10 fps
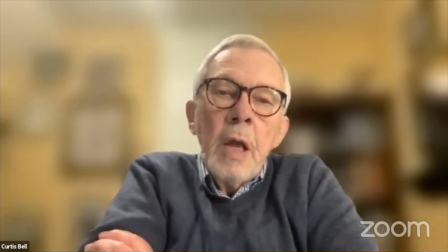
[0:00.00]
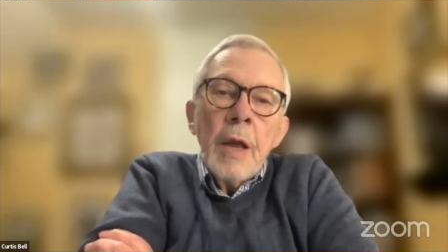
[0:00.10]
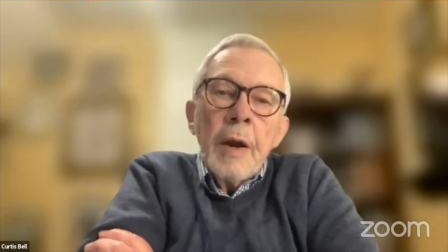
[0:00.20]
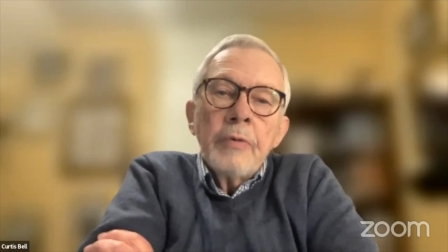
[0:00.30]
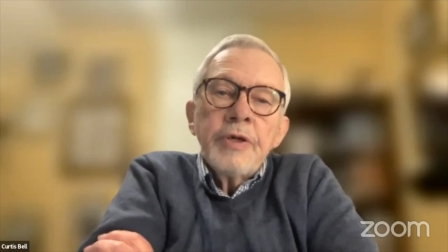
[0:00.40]

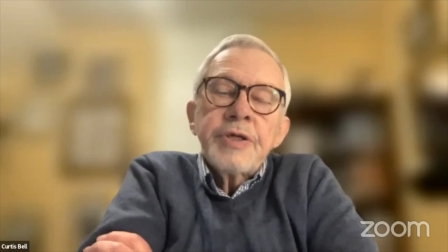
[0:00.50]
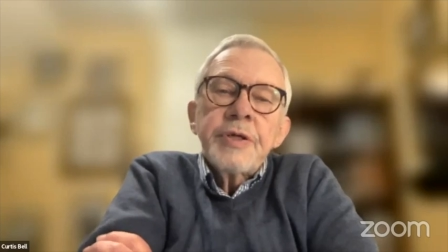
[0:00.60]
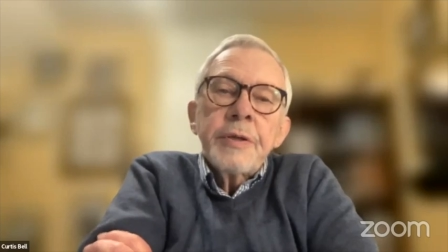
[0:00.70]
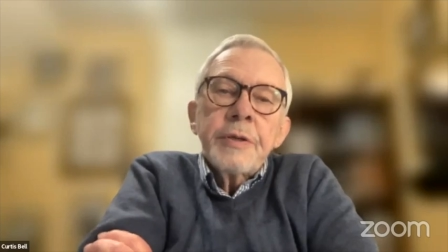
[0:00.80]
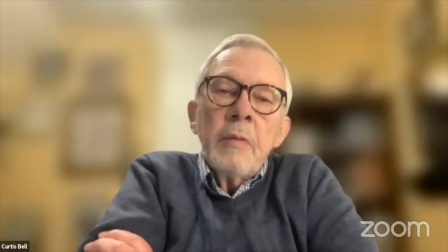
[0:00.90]
And I wish
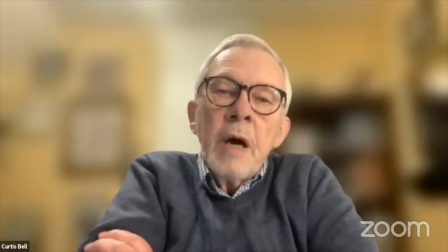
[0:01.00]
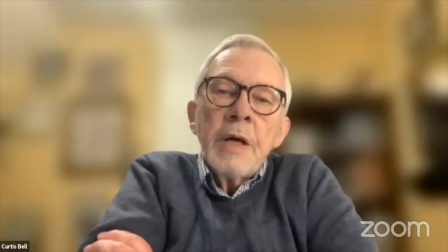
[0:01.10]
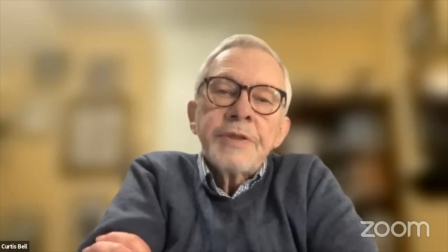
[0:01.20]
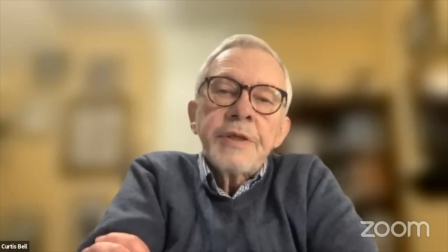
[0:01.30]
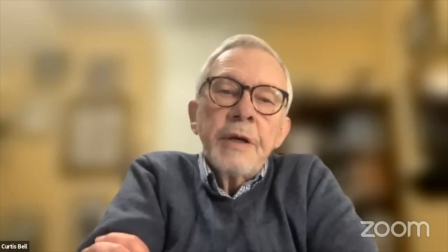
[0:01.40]
that
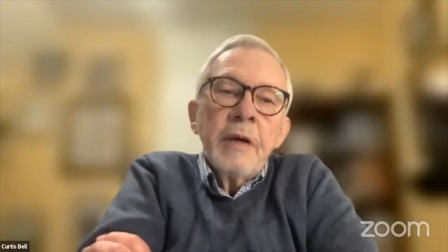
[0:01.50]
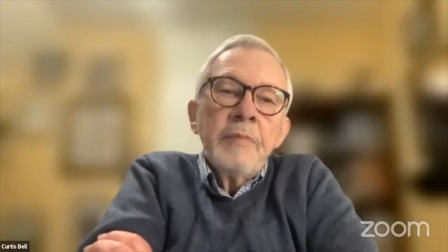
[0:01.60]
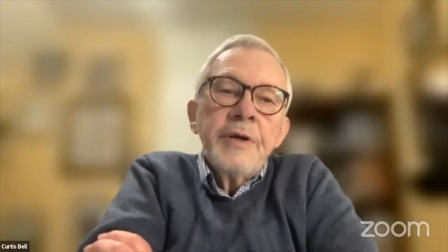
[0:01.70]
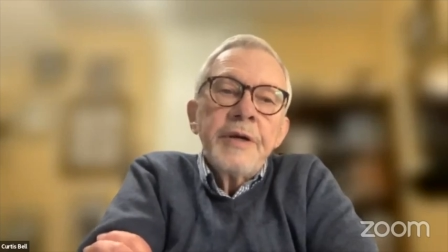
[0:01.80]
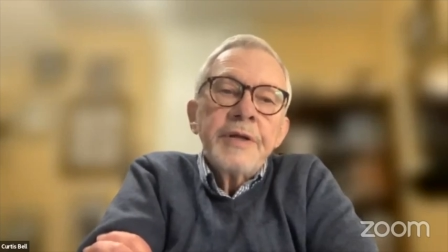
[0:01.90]
Hamas had
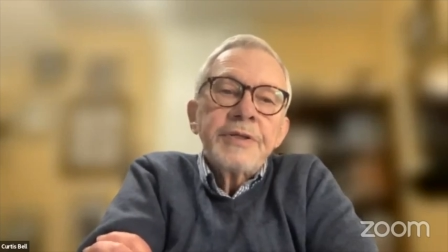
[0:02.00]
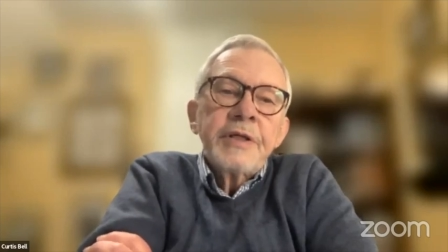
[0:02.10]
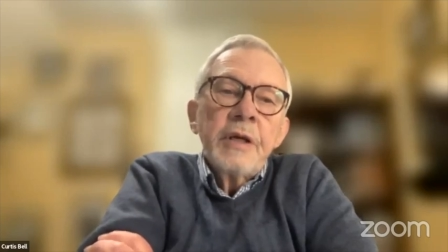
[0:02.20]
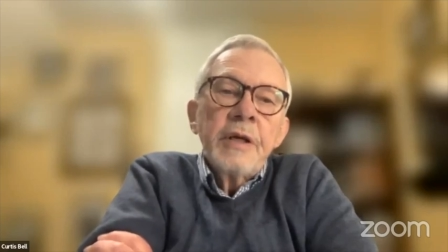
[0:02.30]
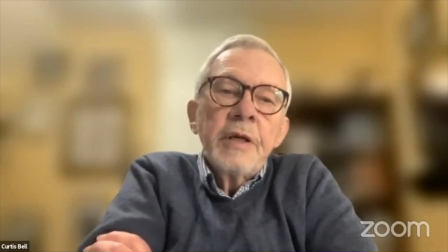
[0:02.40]
limited its
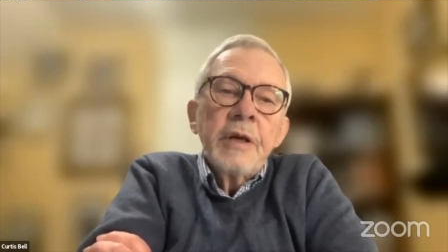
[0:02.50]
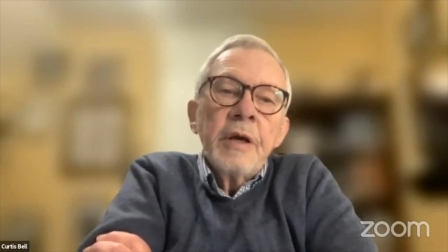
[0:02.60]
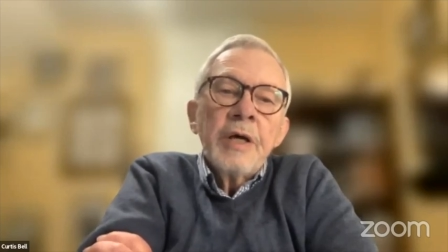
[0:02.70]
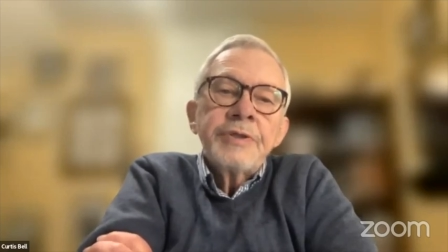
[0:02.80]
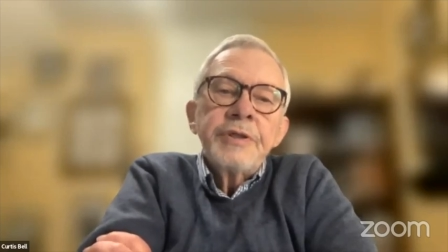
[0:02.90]
killing and
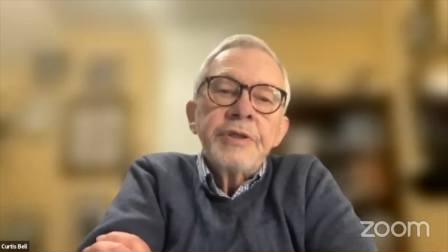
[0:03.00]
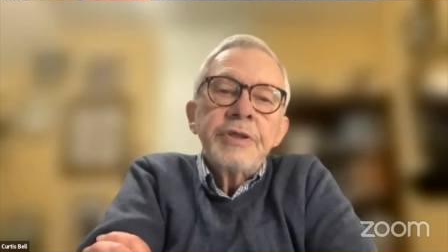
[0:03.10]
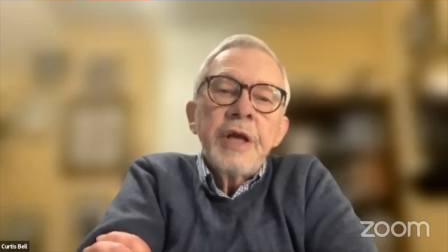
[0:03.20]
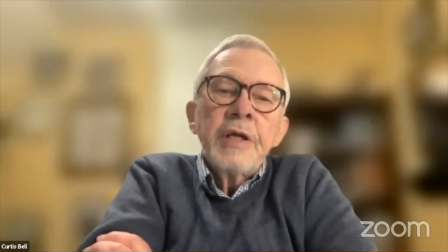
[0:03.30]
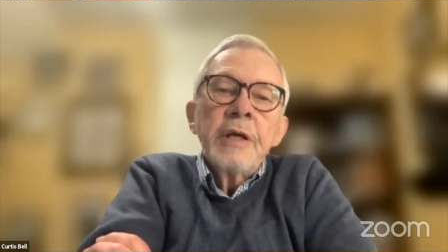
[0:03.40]
hostage
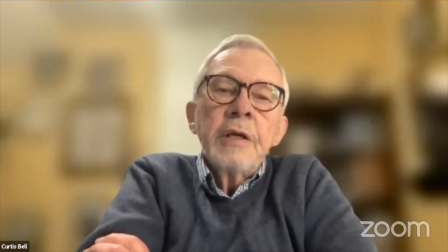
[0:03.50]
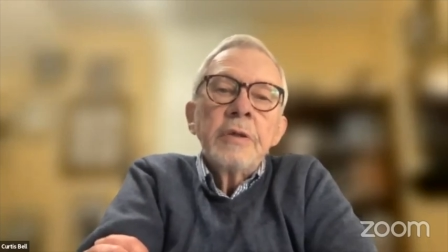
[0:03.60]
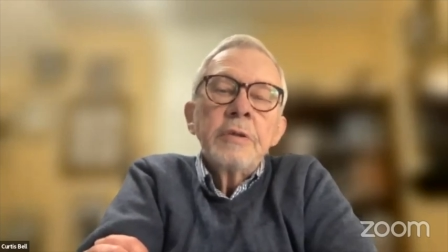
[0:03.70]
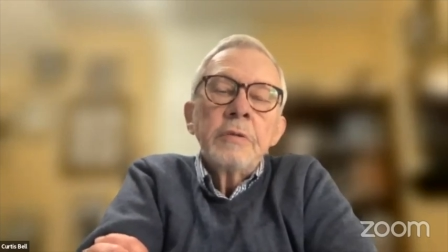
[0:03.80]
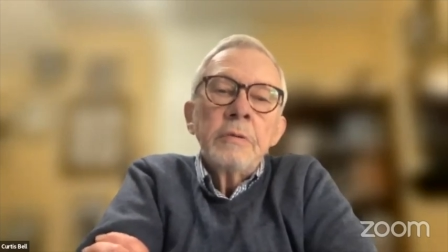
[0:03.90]
taking
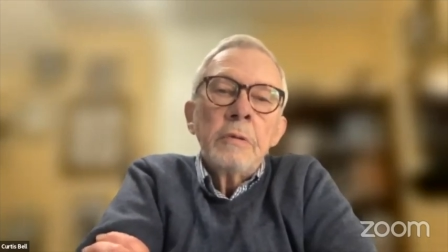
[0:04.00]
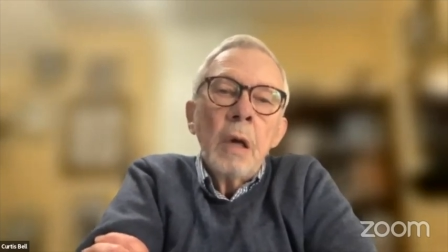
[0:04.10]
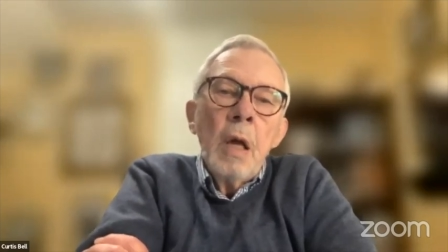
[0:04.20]
to